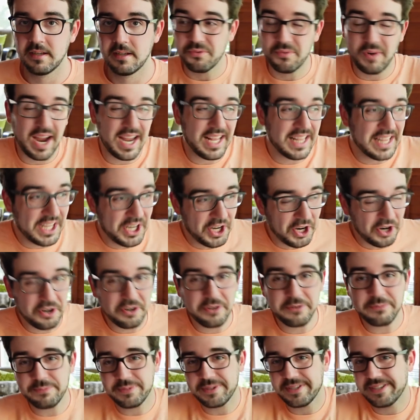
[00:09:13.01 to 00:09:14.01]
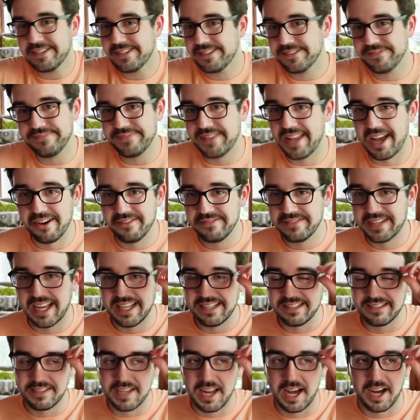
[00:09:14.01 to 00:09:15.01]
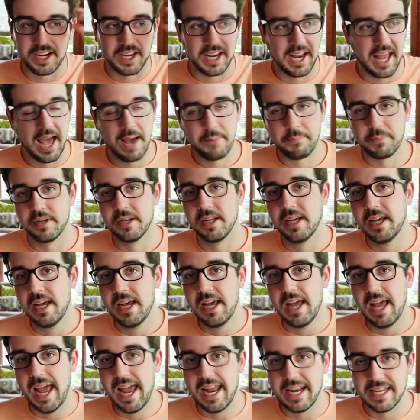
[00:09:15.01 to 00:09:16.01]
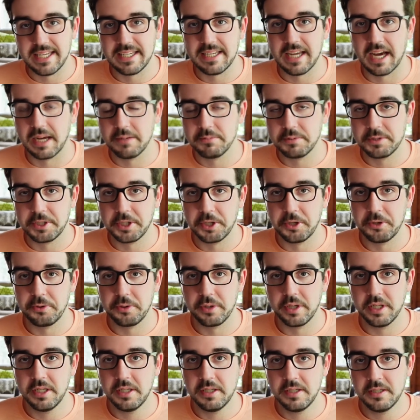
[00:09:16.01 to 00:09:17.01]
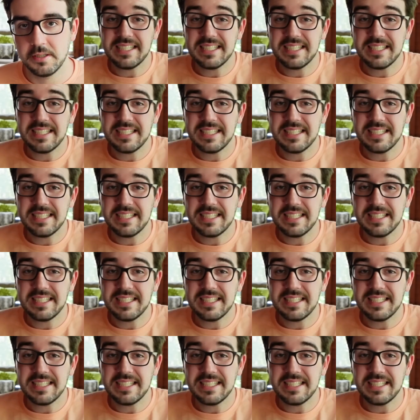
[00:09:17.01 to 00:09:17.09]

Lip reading: Riley Herbst, no, it's not gonna happen anytime soon.